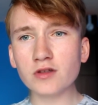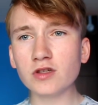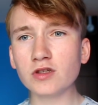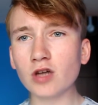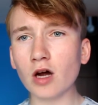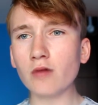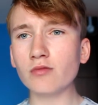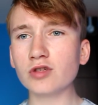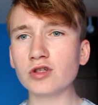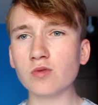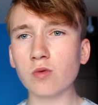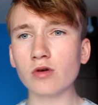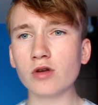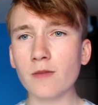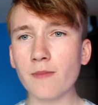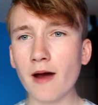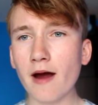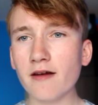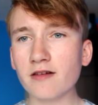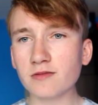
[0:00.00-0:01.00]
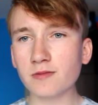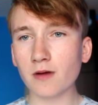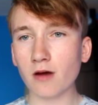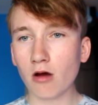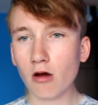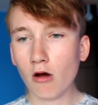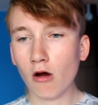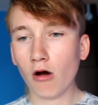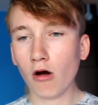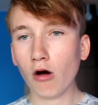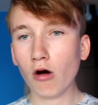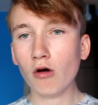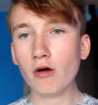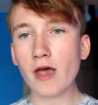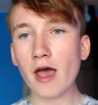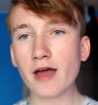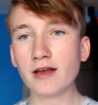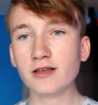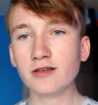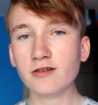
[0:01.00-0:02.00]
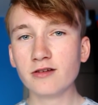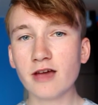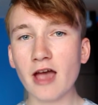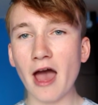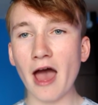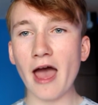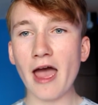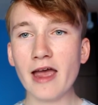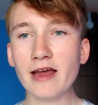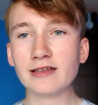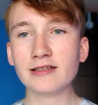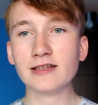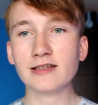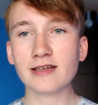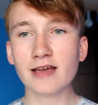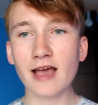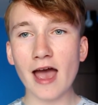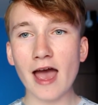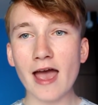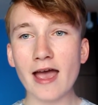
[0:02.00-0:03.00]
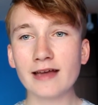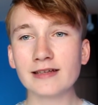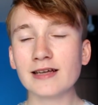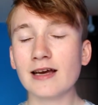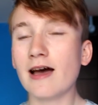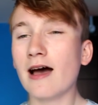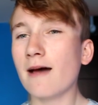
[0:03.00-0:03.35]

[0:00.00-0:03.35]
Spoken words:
You don't just want your parents to be like, oh yeah, did you get A's, did you get A's?